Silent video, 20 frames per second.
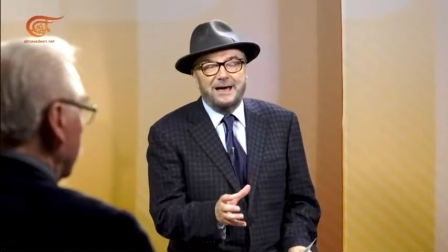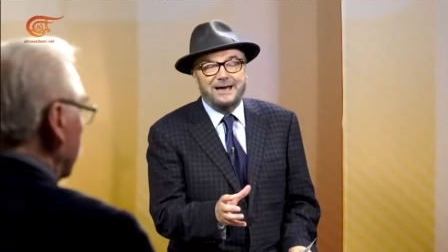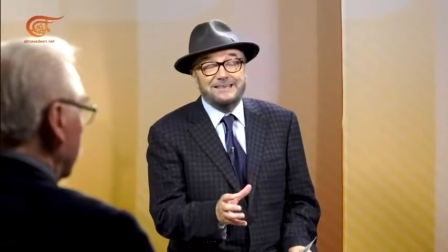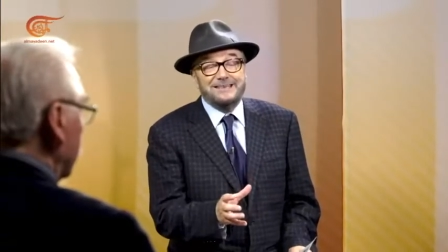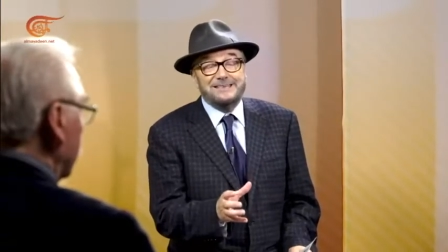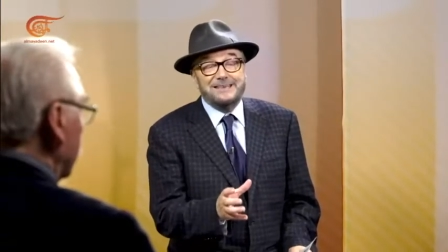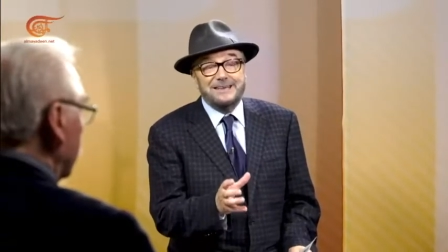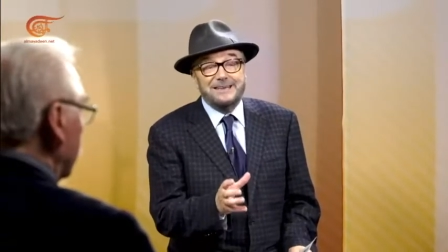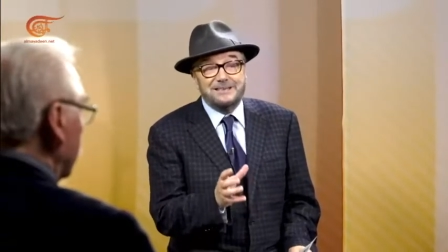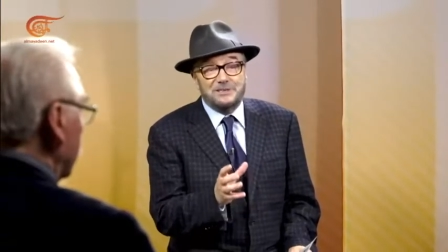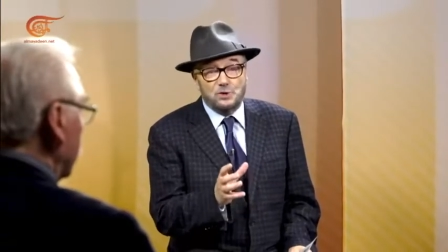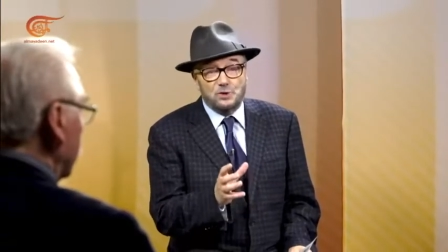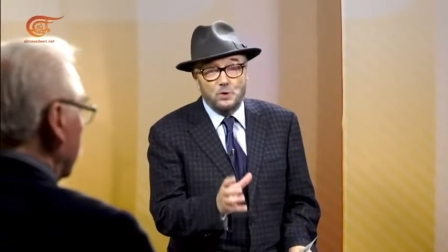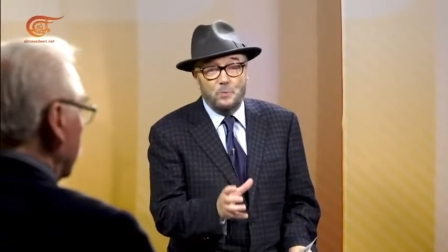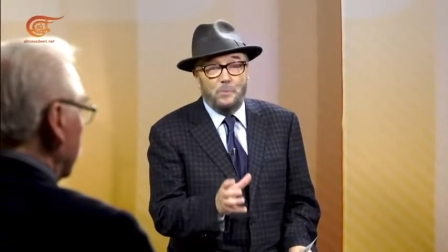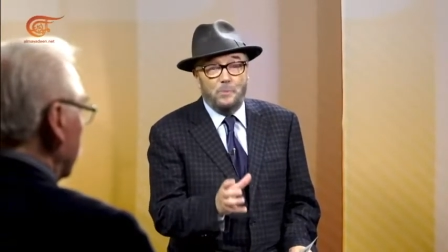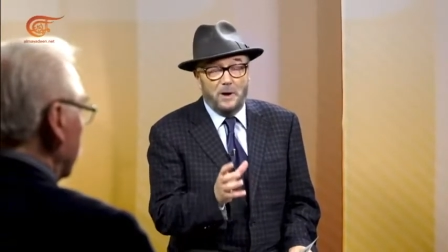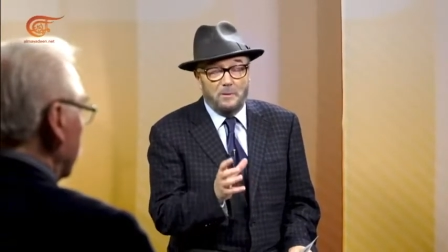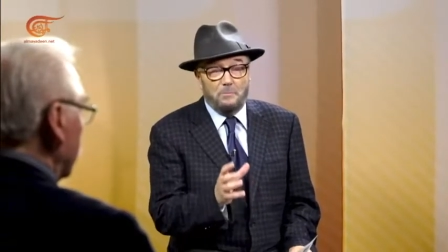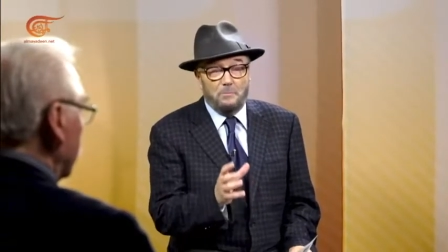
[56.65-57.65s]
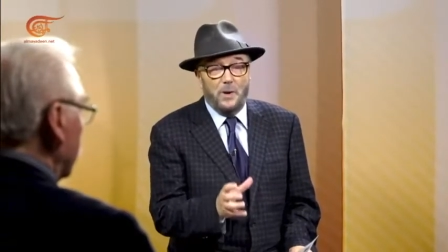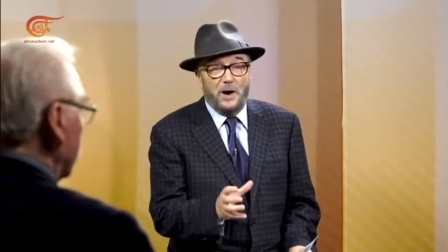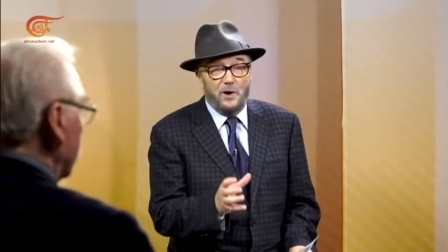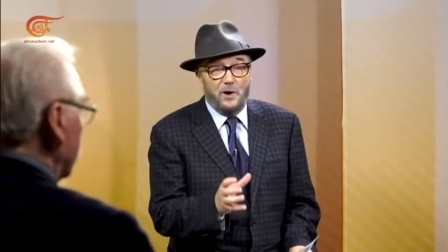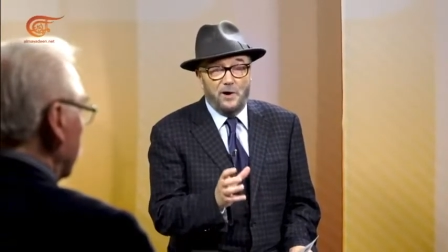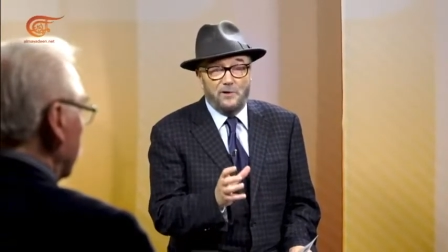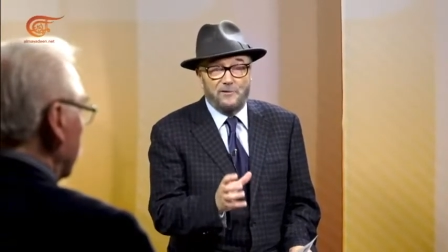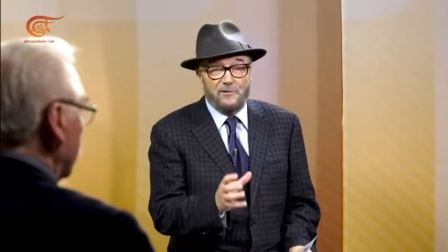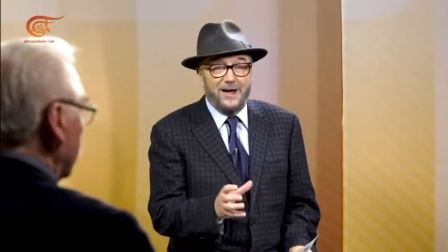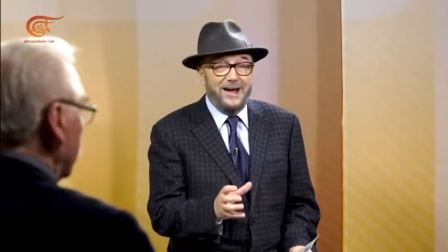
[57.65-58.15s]
as a
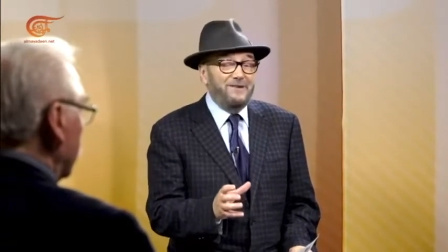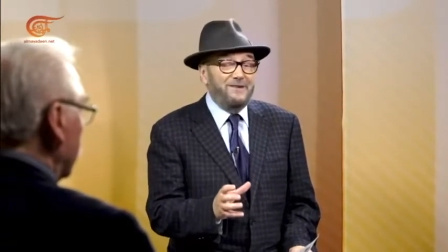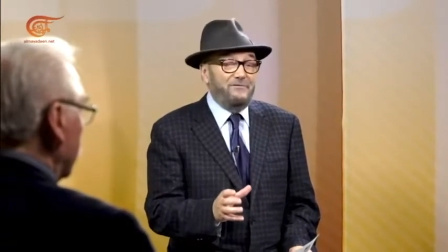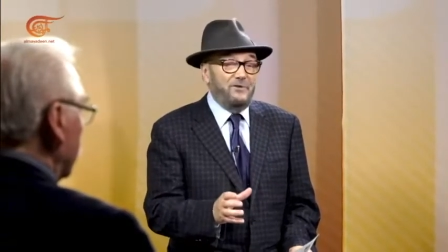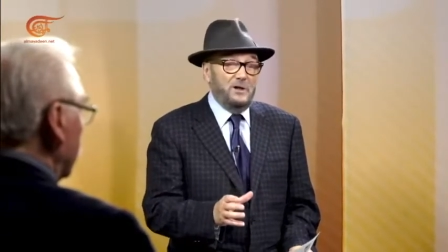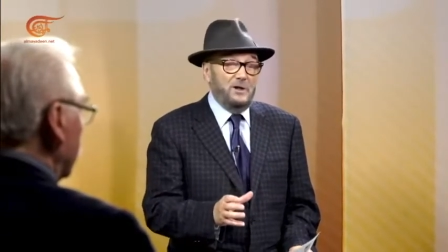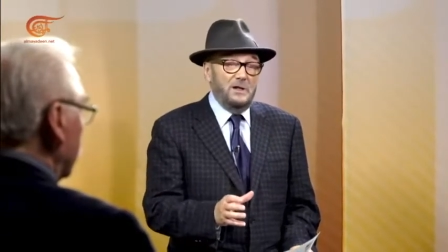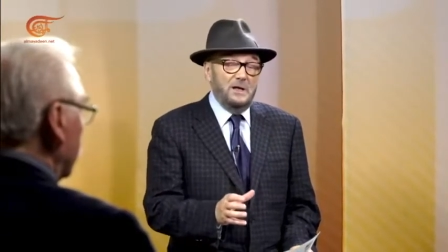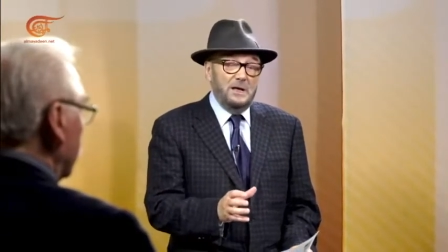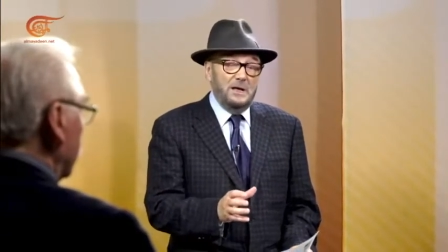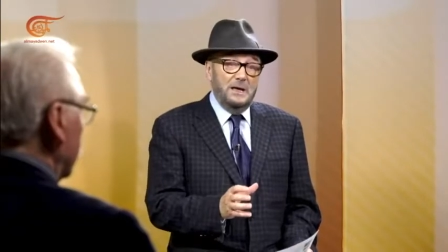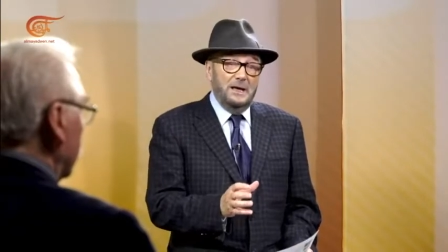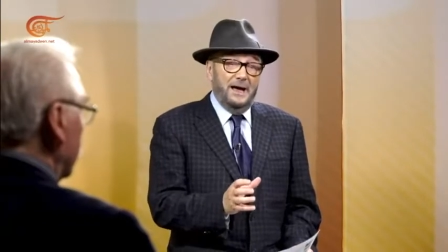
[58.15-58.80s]
superpower rival,